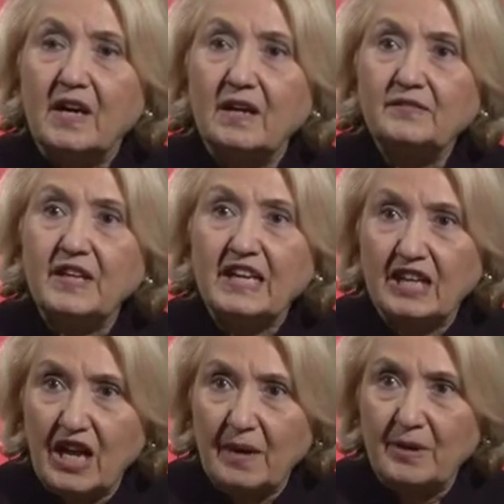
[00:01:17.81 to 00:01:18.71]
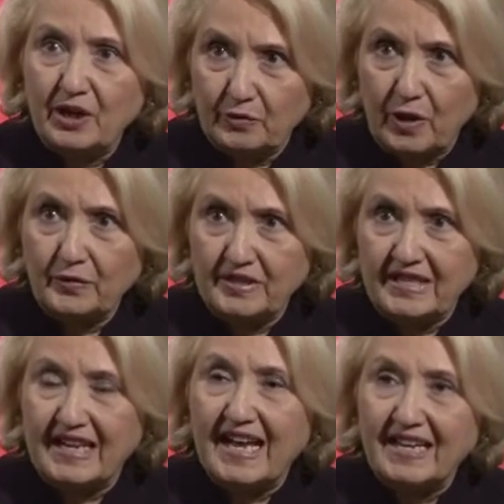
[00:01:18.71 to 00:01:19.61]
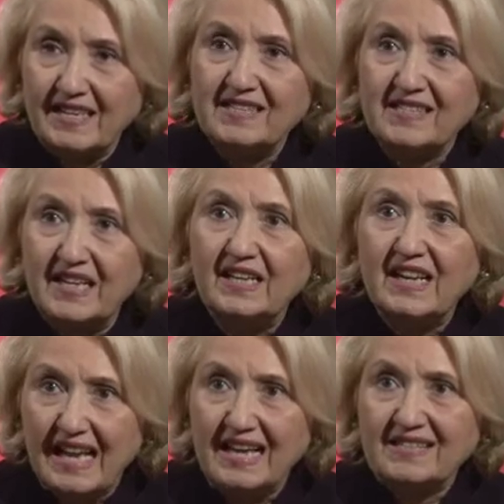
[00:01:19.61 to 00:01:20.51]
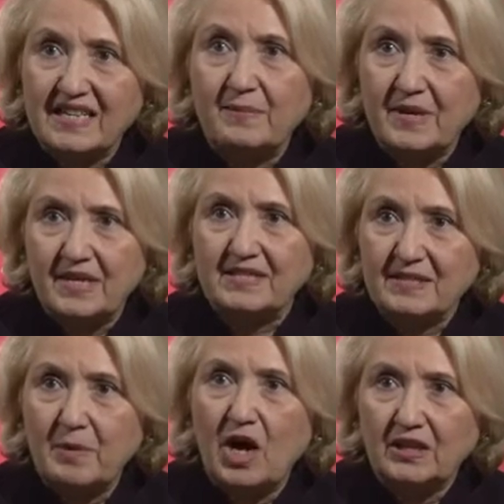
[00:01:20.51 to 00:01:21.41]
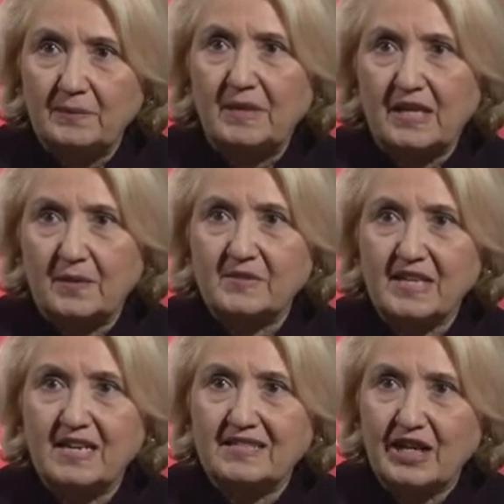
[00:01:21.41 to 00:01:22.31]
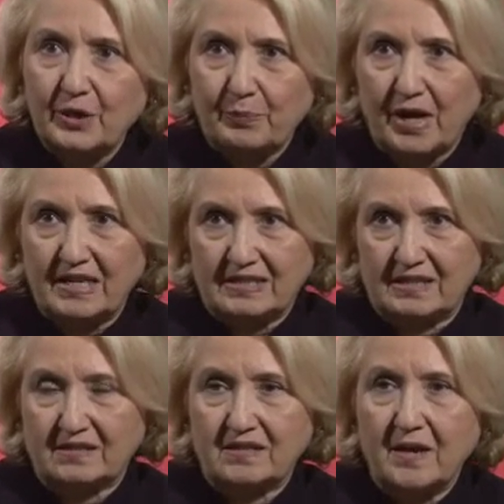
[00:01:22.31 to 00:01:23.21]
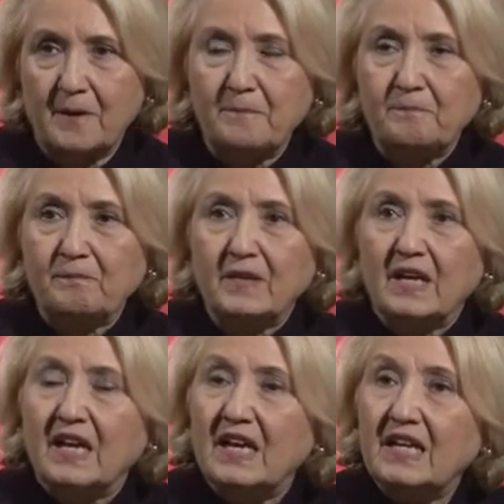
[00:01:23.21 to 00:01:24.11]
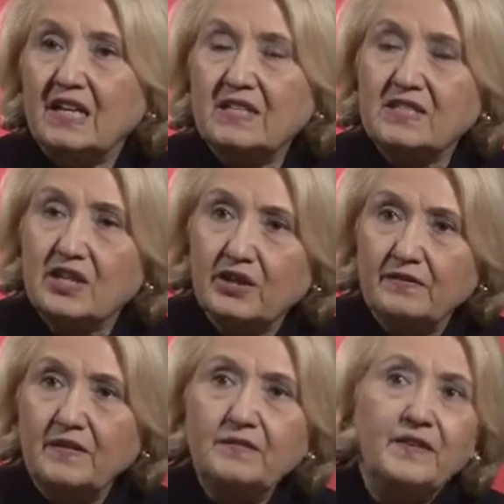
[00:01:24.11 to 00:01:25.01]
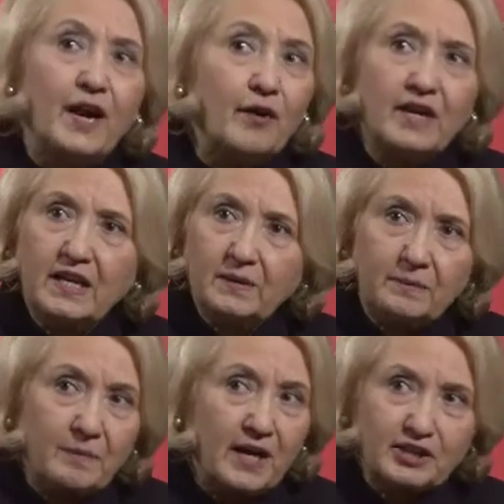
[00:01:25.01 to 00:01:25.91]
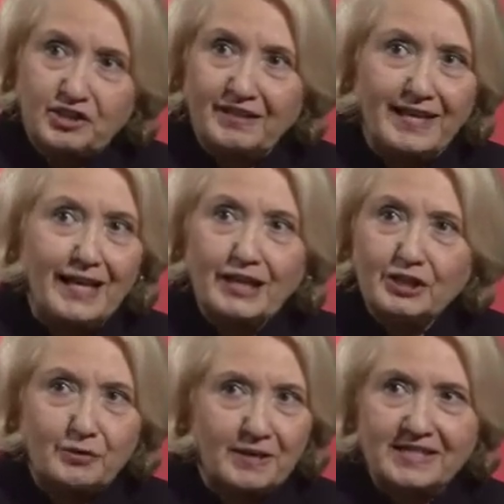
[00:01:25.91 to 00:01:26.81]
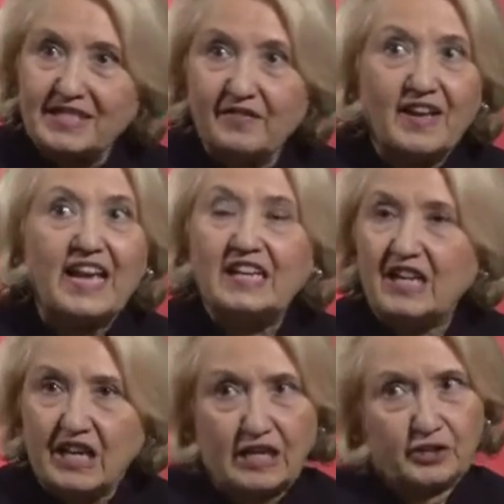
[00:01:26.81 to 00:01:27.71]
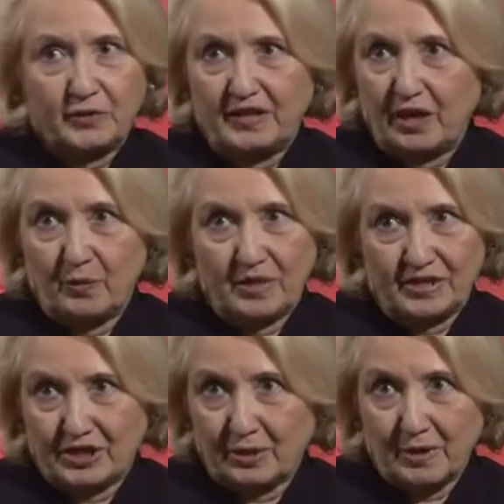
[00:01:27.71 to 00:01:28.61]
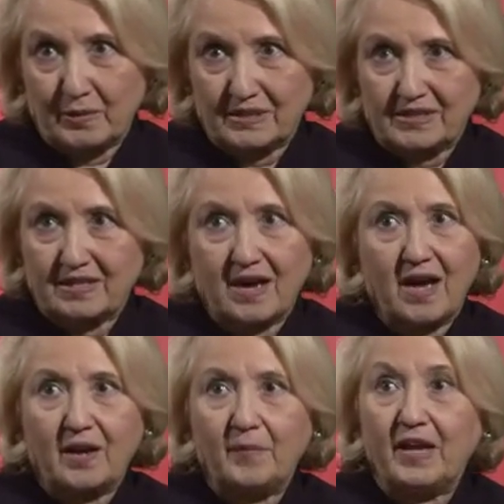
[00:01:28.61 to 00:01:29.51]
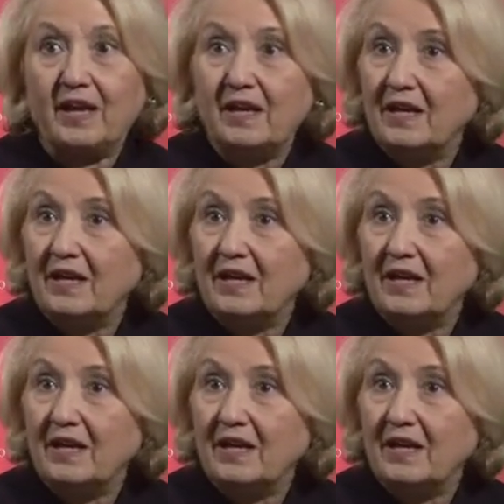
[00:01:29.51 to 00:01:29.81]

of economic growth today is in SMEs, small and medium-sized enterprises. It is very much in the interest of any country that wants to grow its economy,